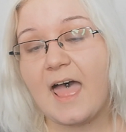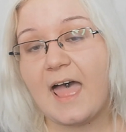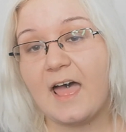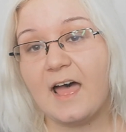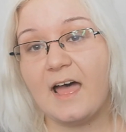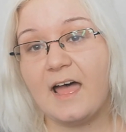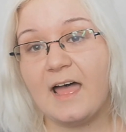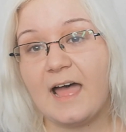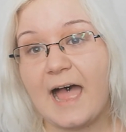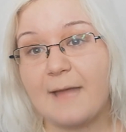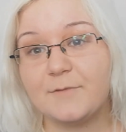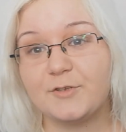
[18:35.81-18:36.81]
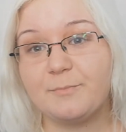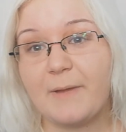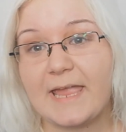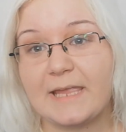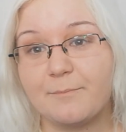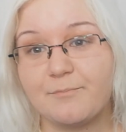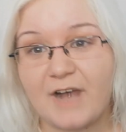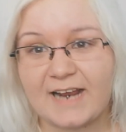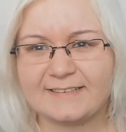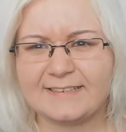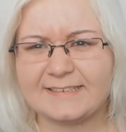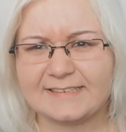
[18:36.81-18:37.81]
I'm not paying
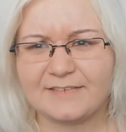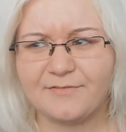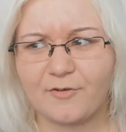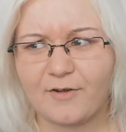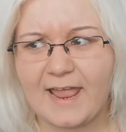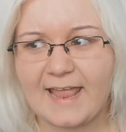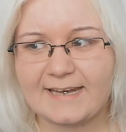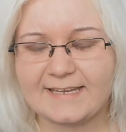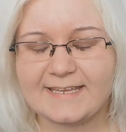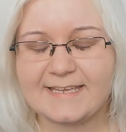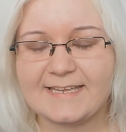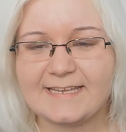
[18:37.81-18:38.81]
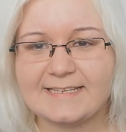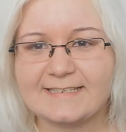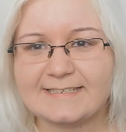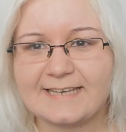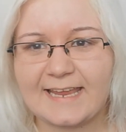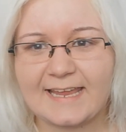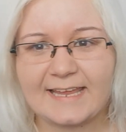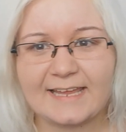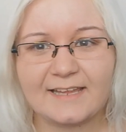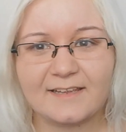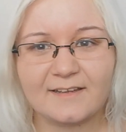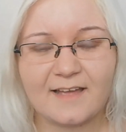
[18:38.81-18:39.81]
practically for
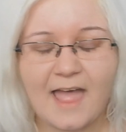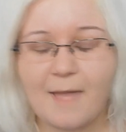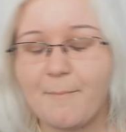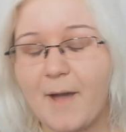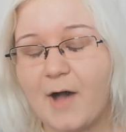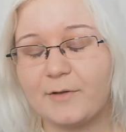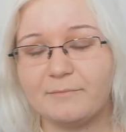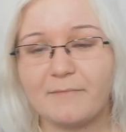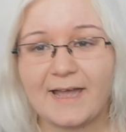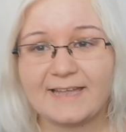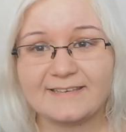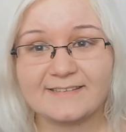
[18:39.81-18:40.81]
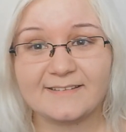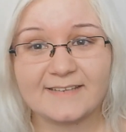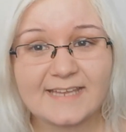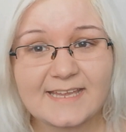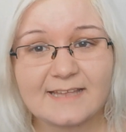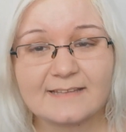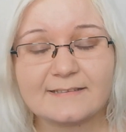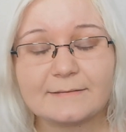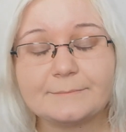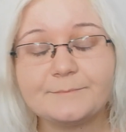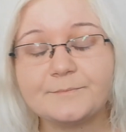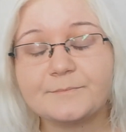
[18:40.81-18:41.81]
anything about my disease,
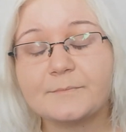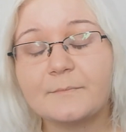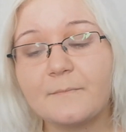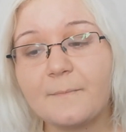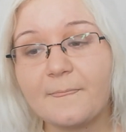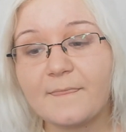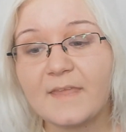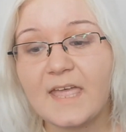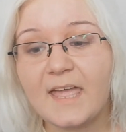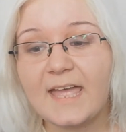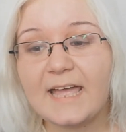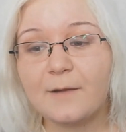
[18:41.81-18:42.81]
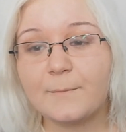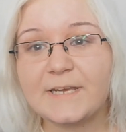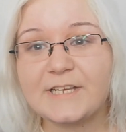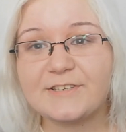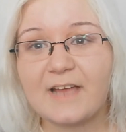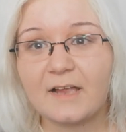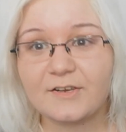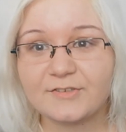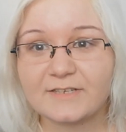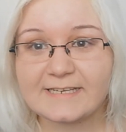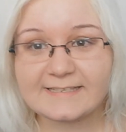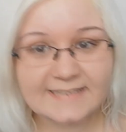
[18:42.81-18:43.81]
which
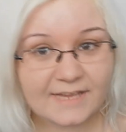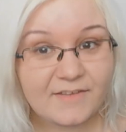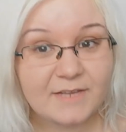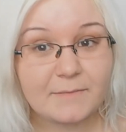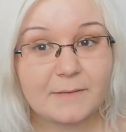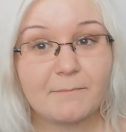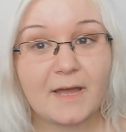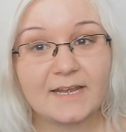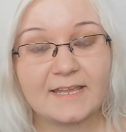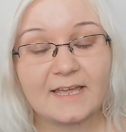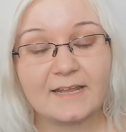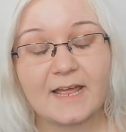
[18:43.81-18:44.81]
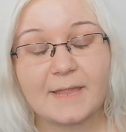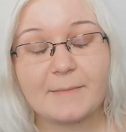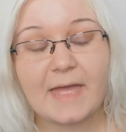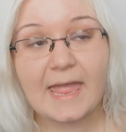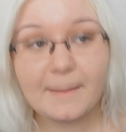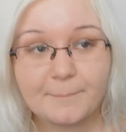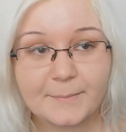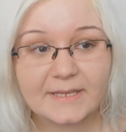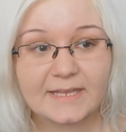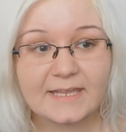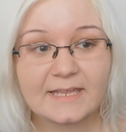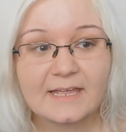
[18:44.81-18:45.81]
actually is saving me money, and I'm
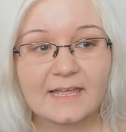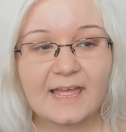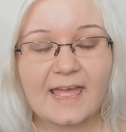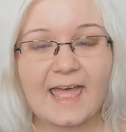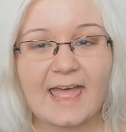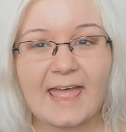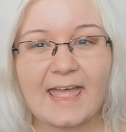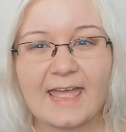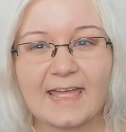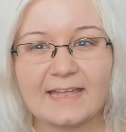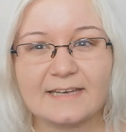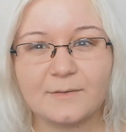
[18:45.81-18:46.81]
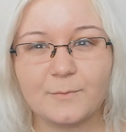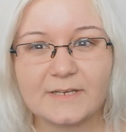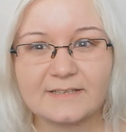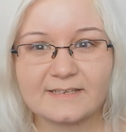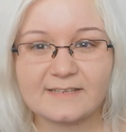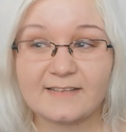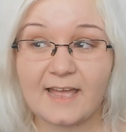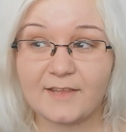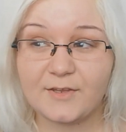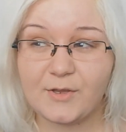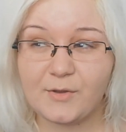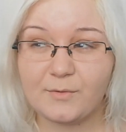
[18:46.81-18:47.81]
happy. And with this, I
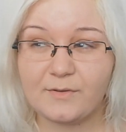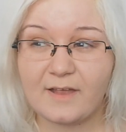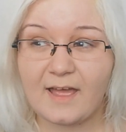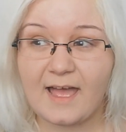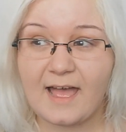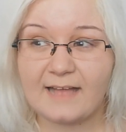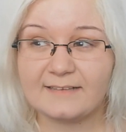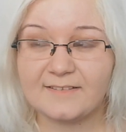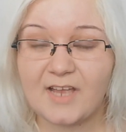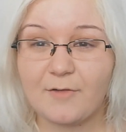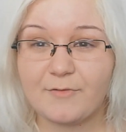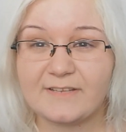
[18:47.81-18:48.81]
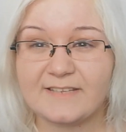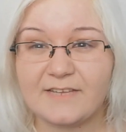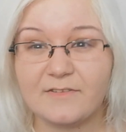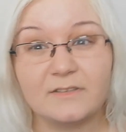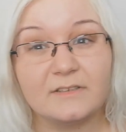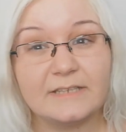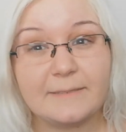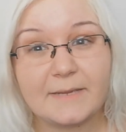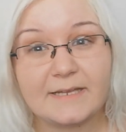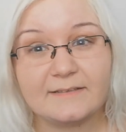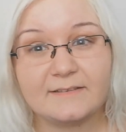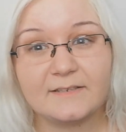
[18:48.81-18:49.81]
knew that there is even
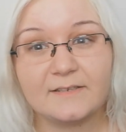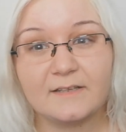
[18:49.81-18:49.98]
limit